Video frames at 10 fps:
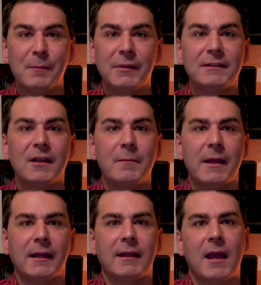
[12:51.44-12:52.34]
Please don't
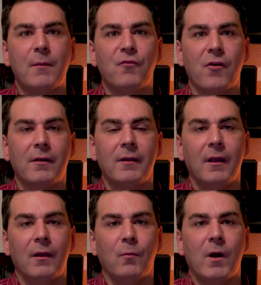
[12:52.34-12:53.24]
make a camera
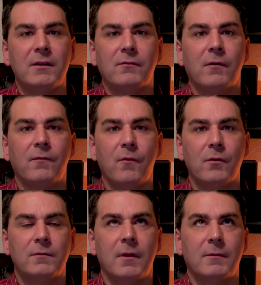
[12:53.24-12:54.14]
where you've got
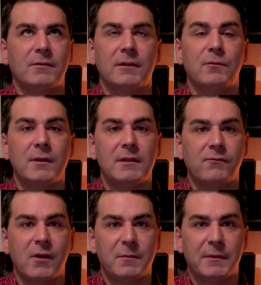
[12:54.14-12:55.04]
20
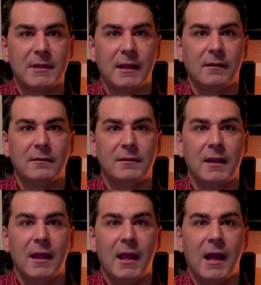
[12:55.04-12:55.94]
frames per second
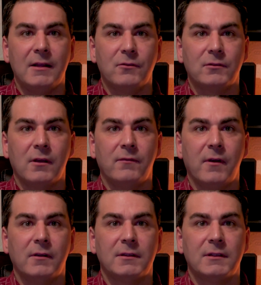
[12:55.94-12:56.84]
and your
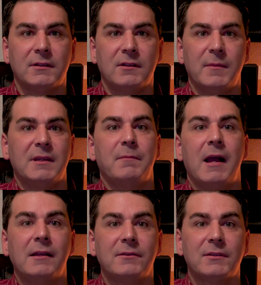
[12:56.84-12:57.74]
autofocus system is
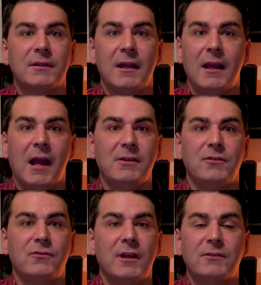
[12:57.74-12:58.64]
pants and
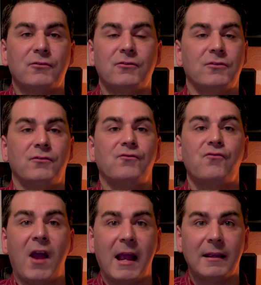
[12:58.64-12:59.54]
it just doesn't
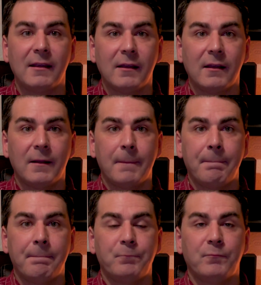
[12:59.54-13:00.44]
track.
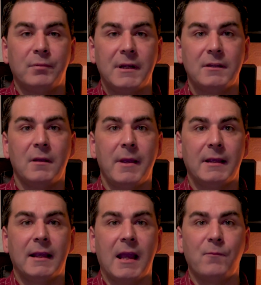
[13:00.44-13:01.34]
Please don't
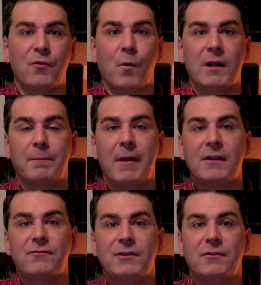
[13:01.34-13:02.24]
make a camera where the
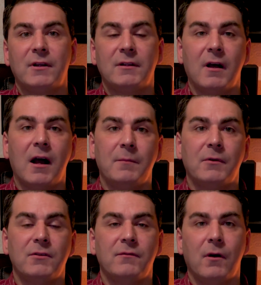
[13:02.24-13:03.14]
battery is going to die
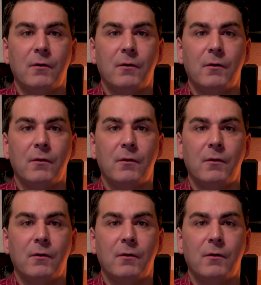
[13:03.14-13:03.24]
because you've not